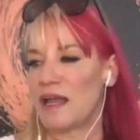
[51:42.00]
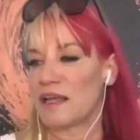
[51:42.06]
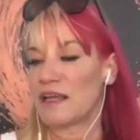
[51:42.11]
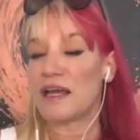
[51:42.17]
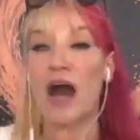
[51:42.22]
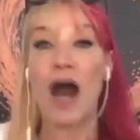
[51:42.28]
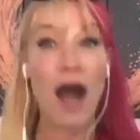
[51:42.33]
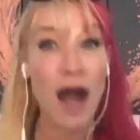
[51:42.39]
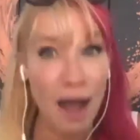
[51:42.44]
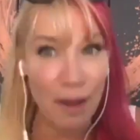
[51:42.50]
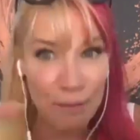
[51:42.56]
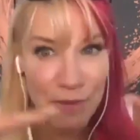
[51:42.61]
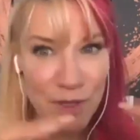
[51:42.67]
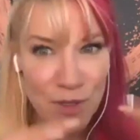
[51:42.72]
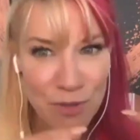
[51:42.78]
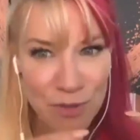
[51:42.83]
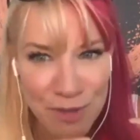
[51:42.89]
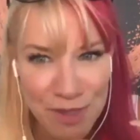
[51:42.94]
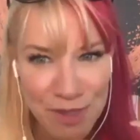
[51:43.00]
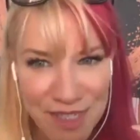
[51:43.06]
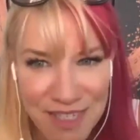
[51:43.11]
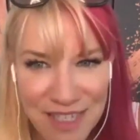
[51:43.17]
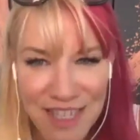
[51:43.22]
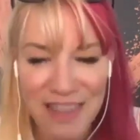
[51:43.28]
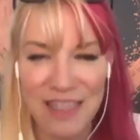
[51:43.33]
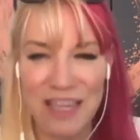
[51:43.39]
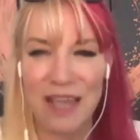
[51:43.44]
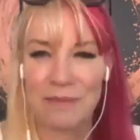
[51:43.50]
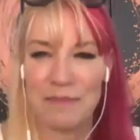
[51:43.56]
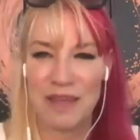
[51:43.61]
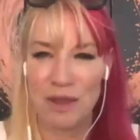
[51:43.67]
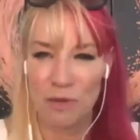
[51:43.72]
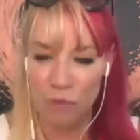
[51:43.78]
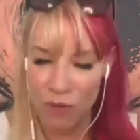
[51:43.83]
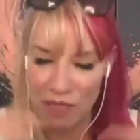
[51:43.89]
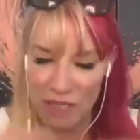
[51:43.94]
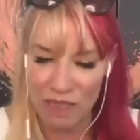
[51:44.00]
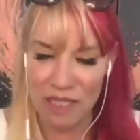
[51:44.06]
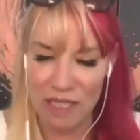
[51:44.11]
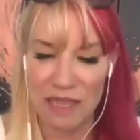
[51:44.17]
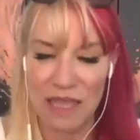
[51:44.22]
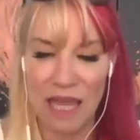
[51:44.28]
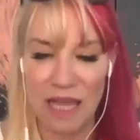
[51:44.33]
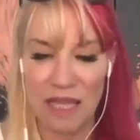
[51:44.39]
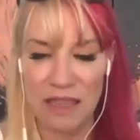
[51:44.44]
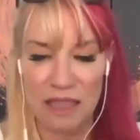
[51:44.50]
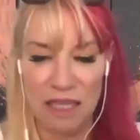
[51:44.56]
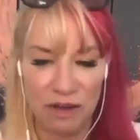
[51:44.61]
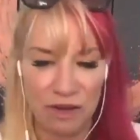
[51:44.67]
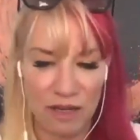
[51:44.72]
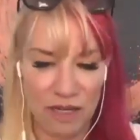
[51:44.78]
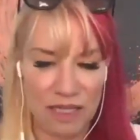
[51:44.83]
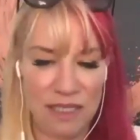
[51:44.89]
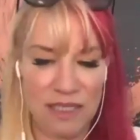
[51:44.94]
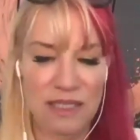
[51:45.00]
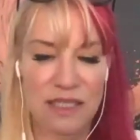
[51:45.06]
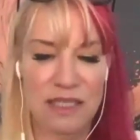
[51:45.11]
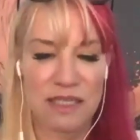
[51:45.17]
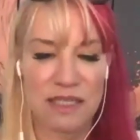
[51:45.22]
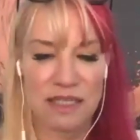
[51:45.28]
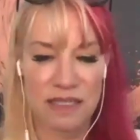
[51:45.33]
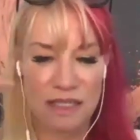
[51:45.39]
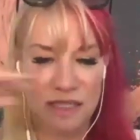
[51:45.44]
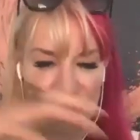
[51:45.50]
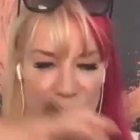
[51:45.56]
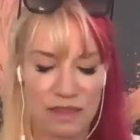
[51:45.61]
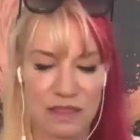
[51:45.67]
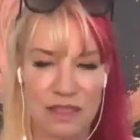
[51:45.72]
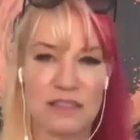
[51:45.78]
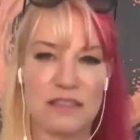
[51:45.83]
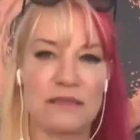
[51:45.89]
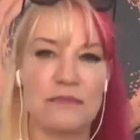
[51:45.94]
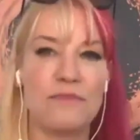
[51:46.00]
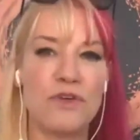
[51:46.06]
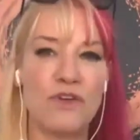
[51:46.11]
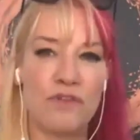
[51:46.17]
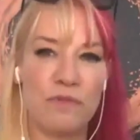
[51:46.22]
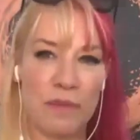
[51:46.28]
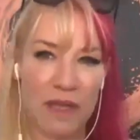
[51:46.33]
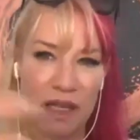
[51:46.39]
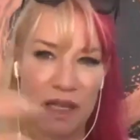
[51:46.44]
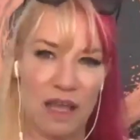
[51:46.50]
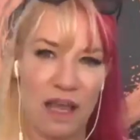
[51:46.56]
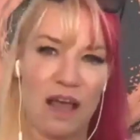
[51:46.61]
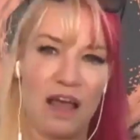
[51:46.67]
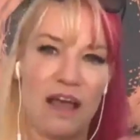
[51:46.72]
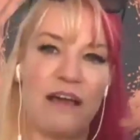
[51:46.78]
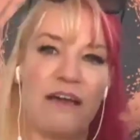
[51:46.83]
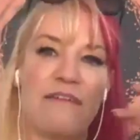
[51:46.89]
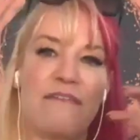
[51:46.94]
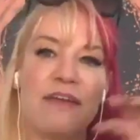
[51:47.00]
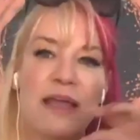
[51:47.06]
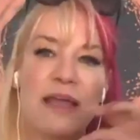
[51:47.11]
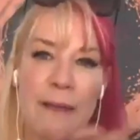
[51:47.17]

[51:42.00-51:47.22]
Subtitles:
communes. Really, that there is this movement of